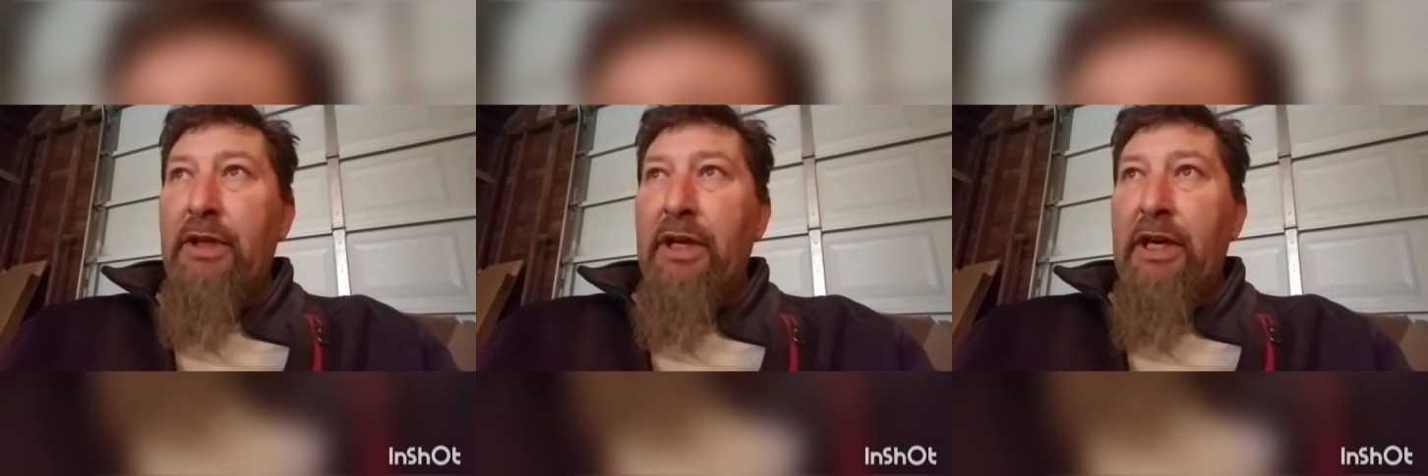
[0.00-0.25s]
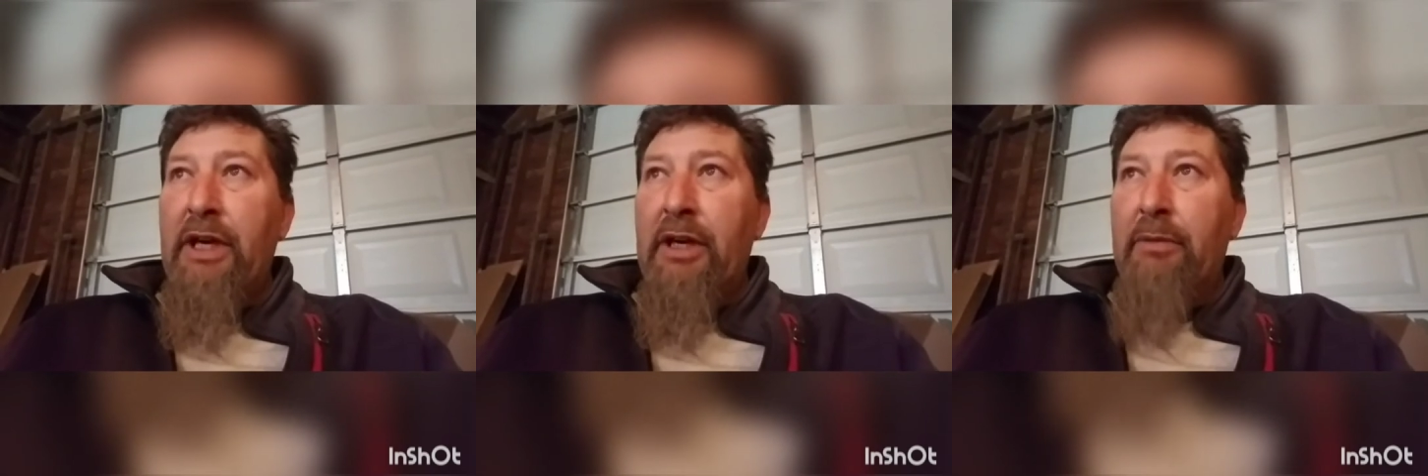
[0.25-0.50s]

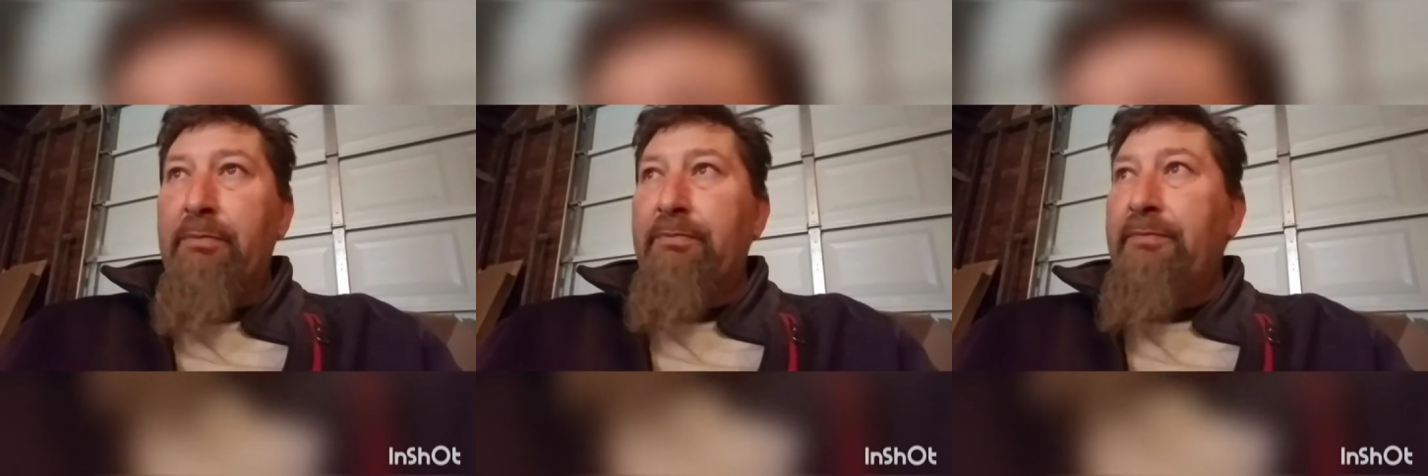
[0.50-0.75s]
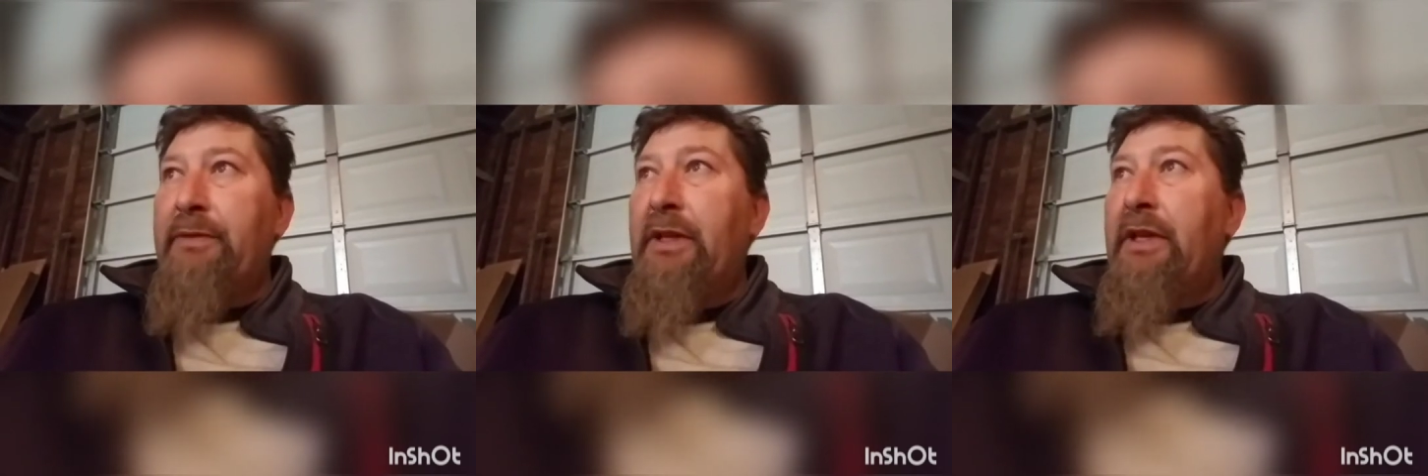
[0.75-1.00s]
Um,
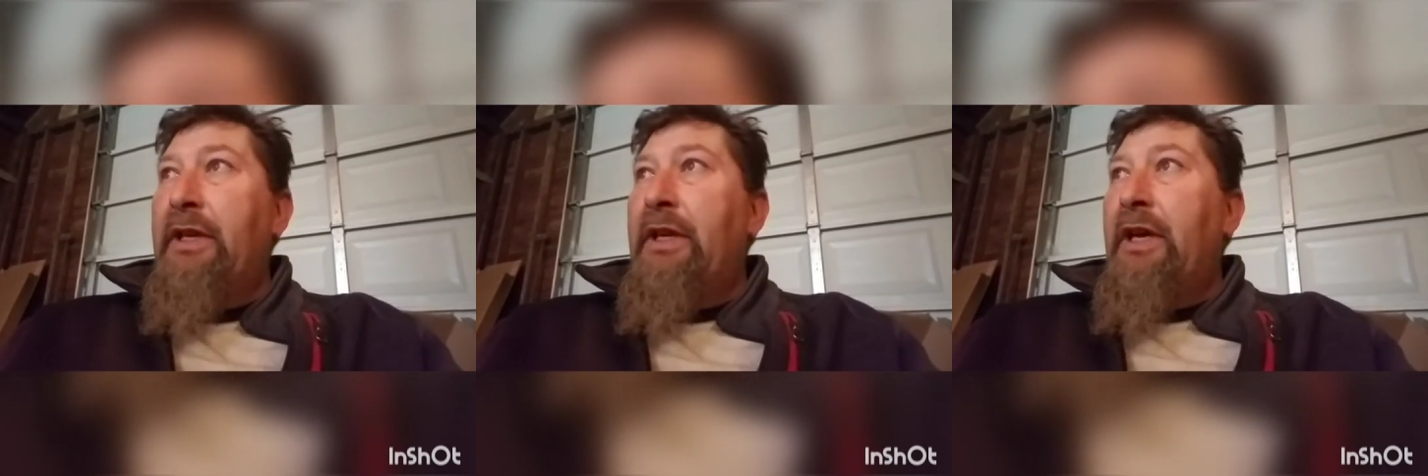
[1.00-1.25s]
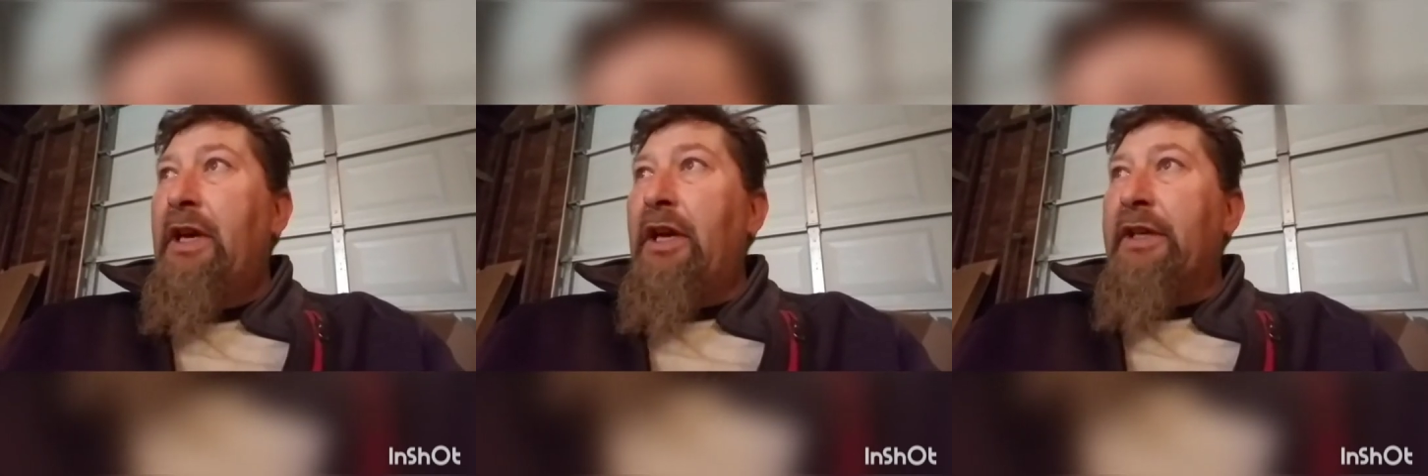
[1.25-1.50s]

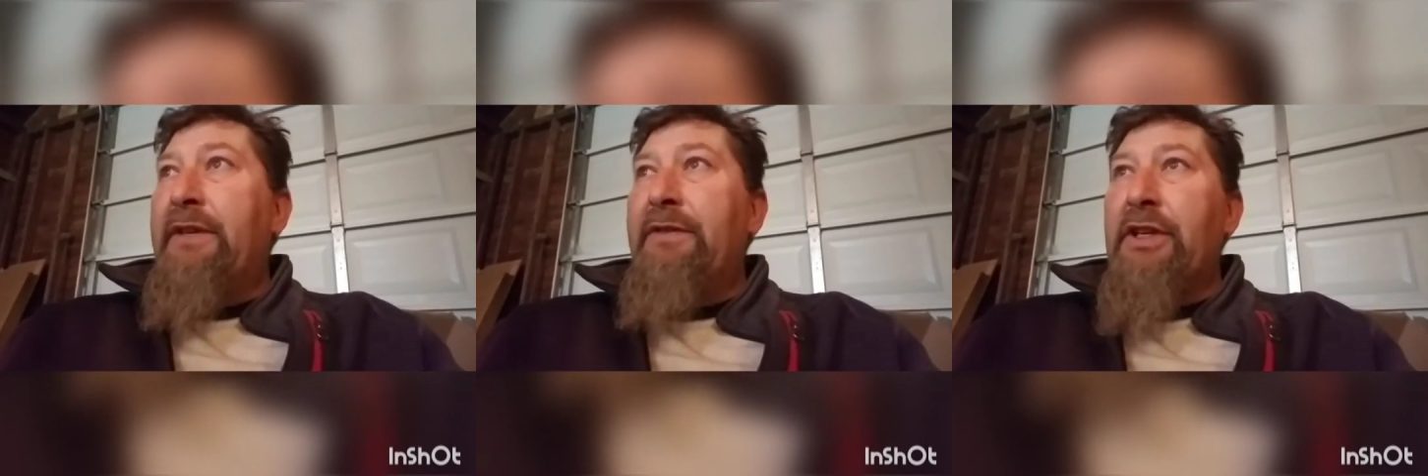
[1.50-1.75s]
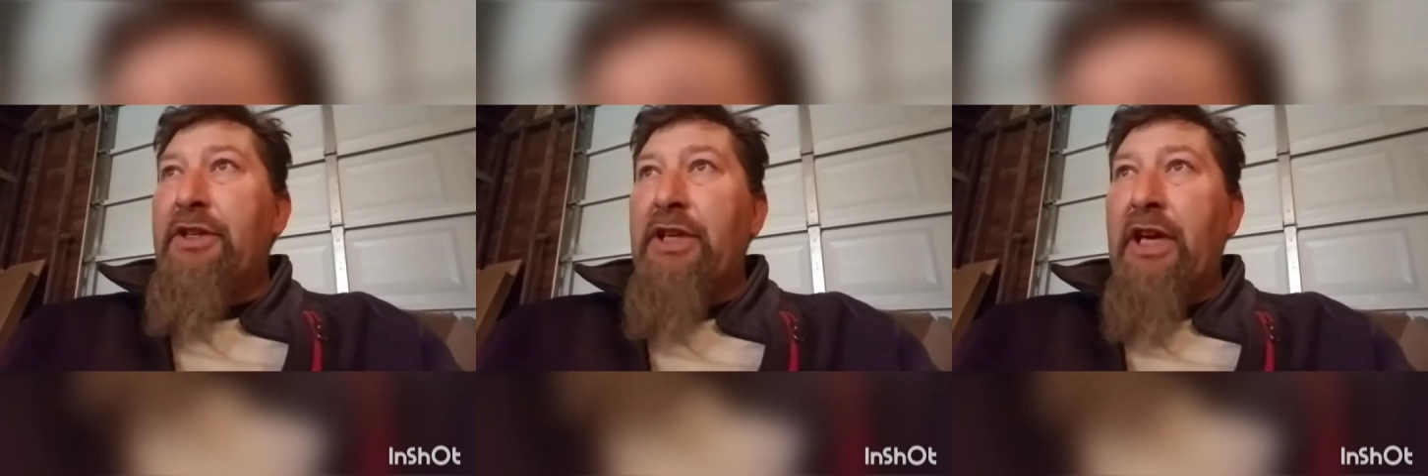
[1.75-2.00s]
I'll give
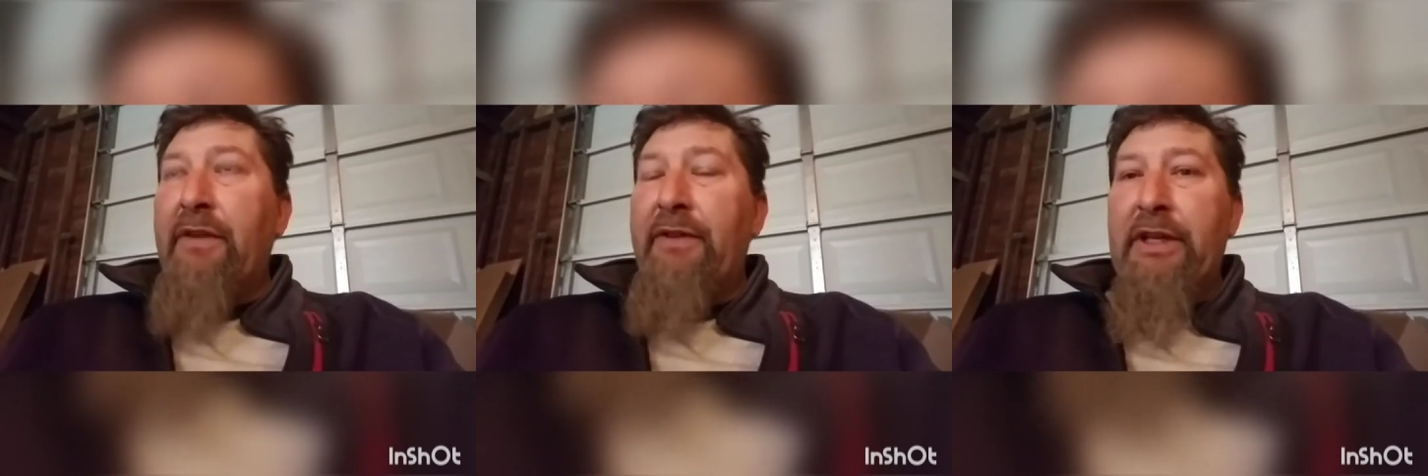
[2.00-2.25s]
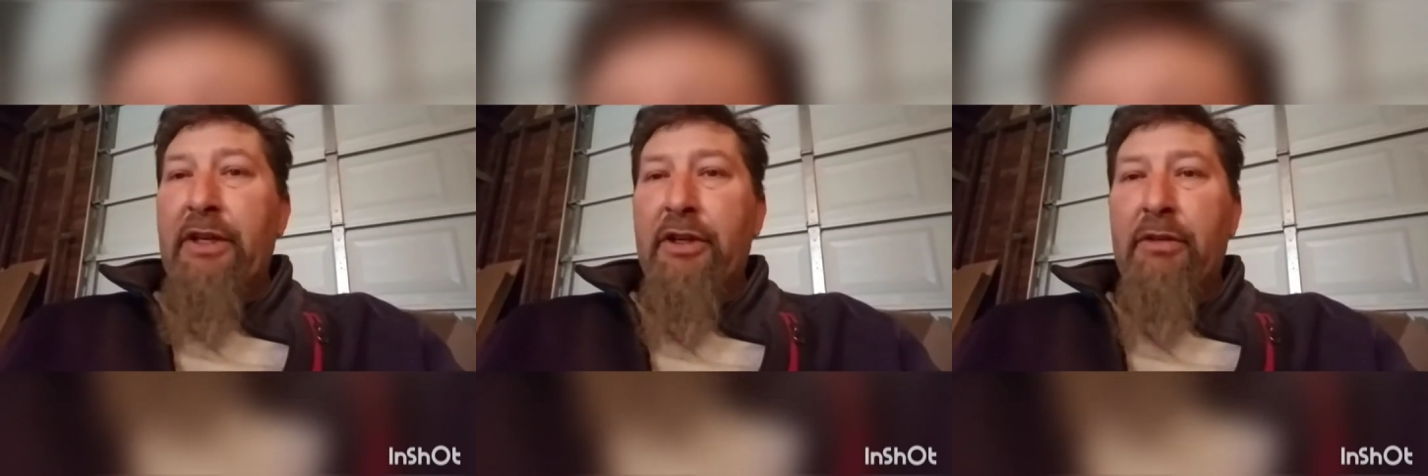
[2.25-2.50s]
you a shot of it
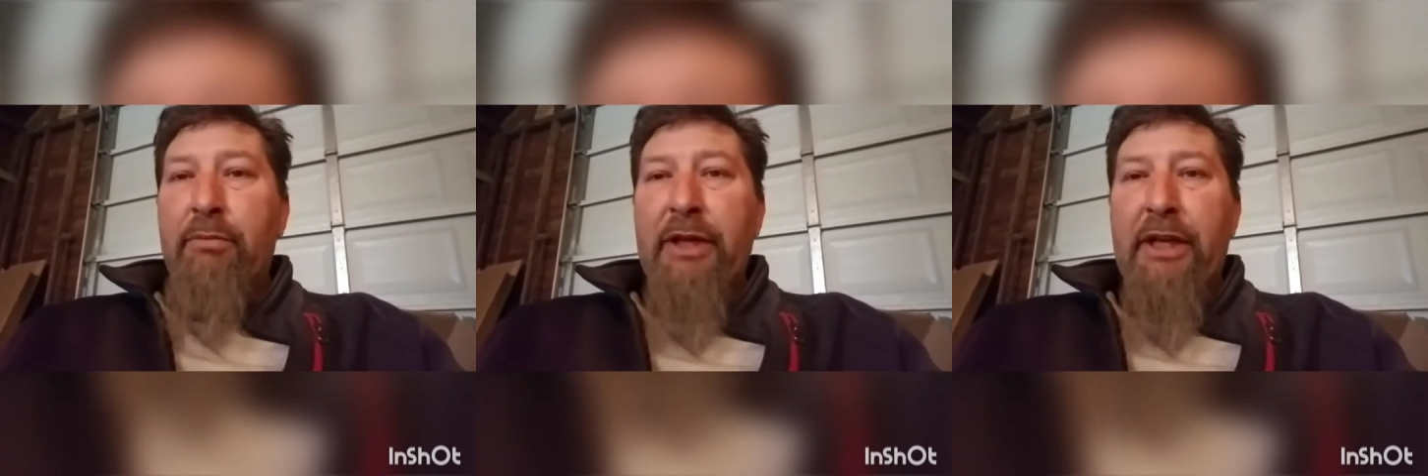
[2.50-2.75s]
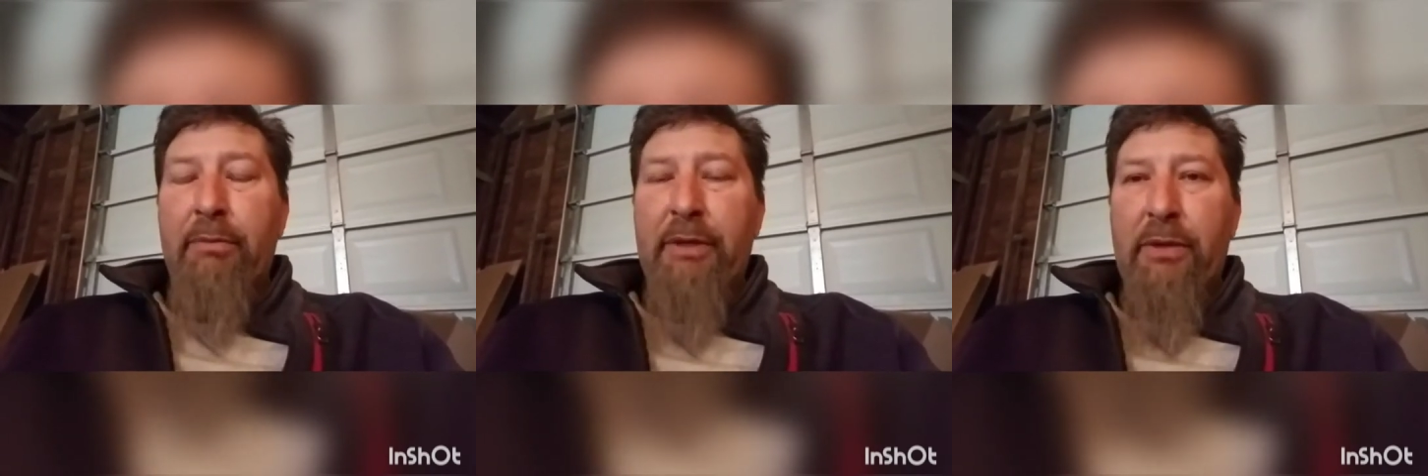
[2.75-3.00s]
here in a
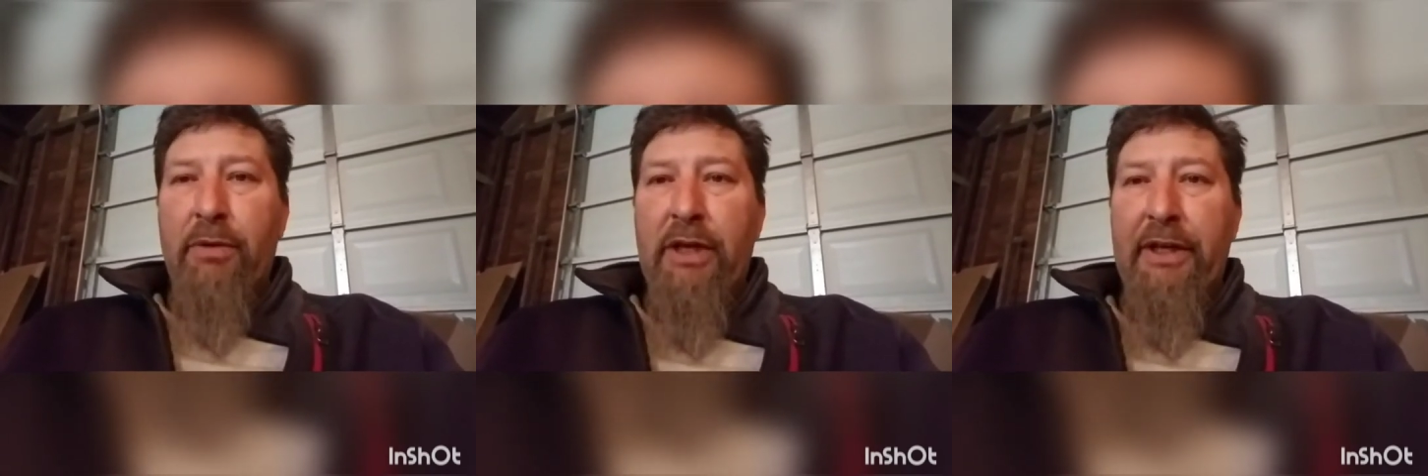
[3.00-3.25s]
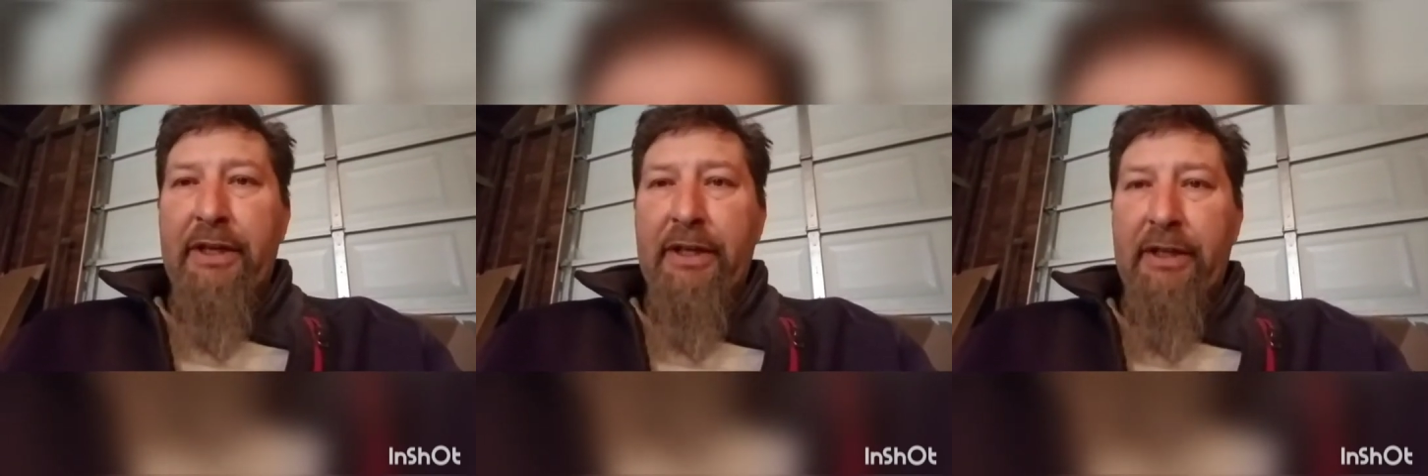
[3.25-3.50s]
minute, but I
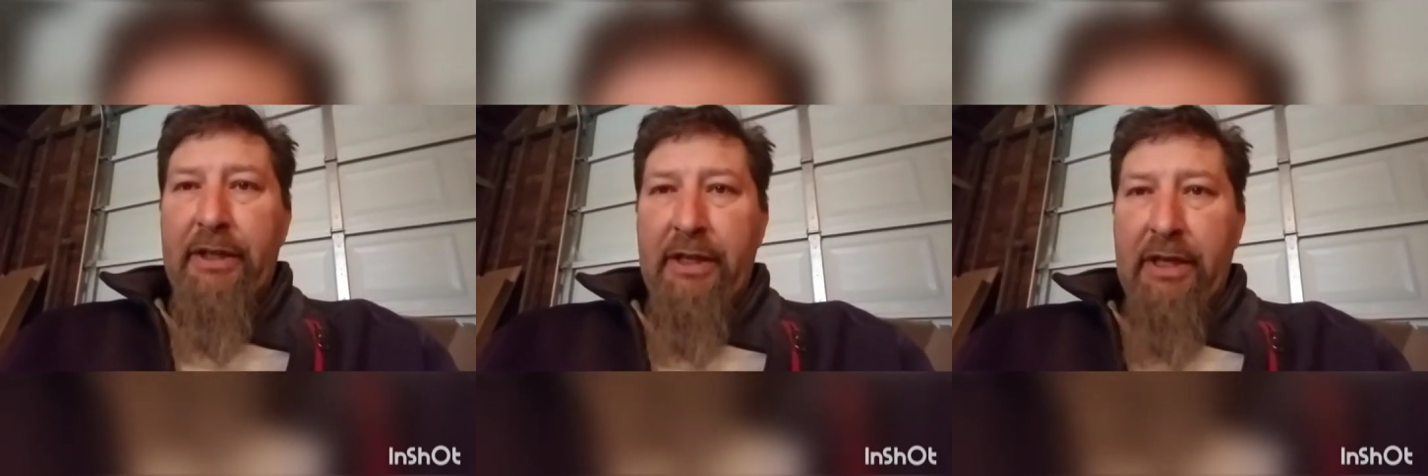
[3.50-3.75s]
wanted to